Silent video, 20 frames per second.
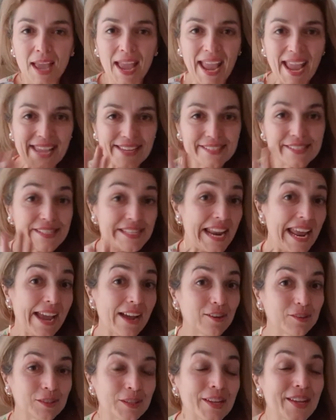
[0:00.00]
And
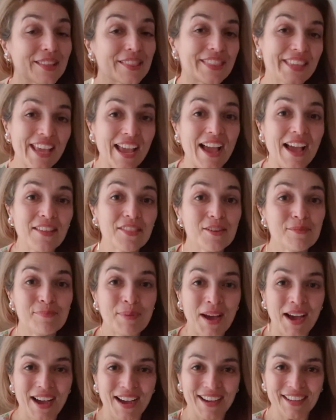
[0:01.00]
now the other
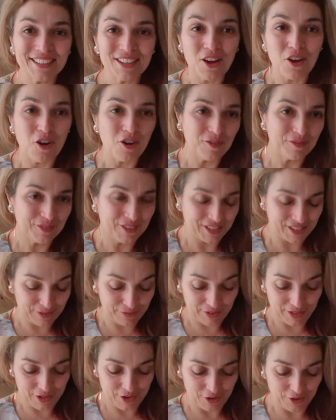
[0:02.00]
part of this
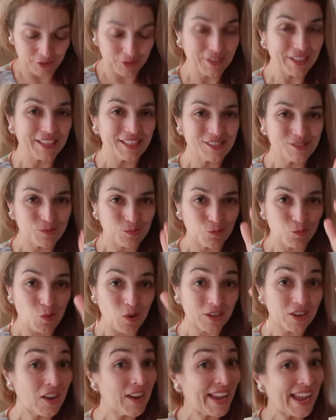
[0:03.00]
video is
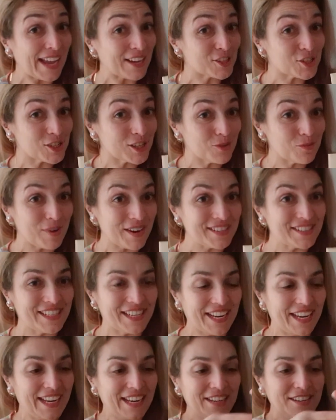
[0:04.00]
what I actually went
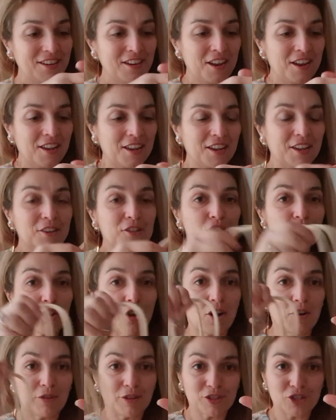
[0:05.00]
in to
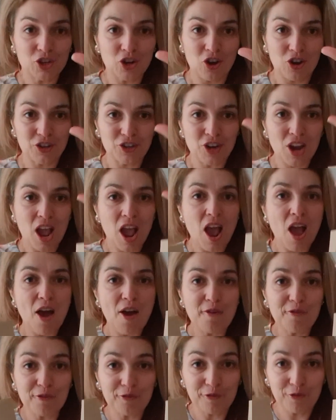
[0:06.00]
Auroton
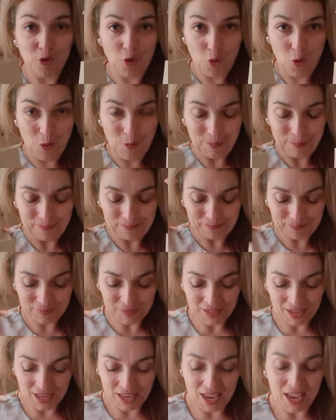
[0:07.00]
for.
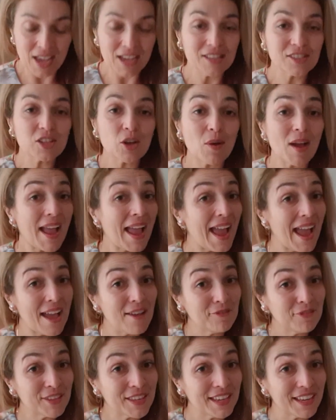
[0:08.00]
So I
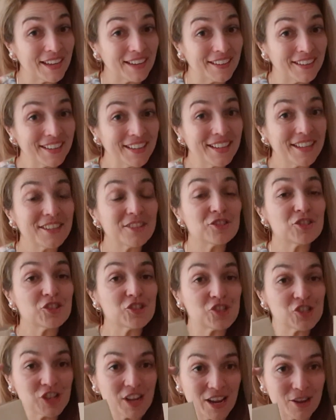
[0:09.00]
have here to
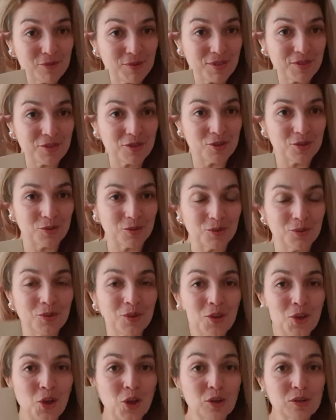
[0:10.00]
share with you
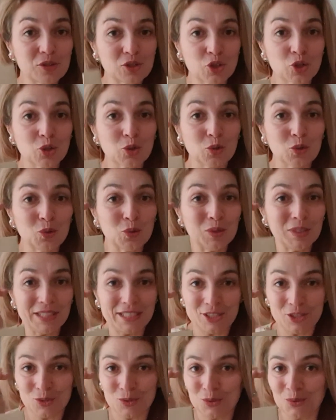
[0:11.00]
2
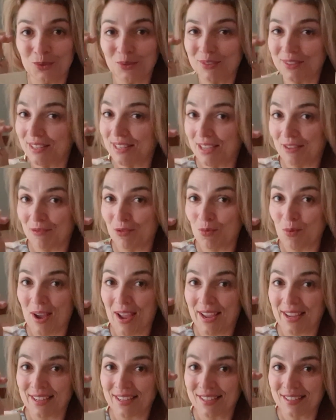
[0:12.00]
little
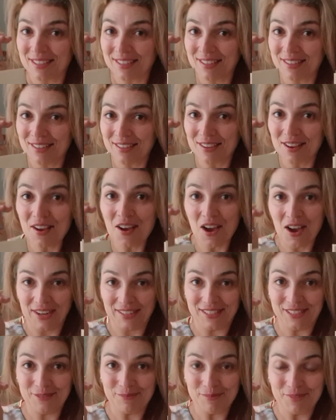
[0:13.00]
giveaway
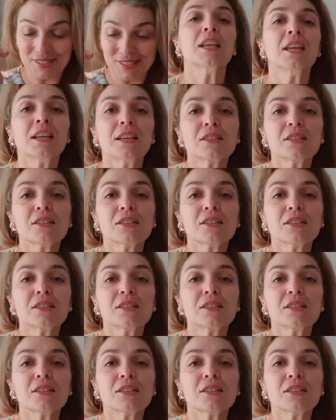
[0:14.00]
items.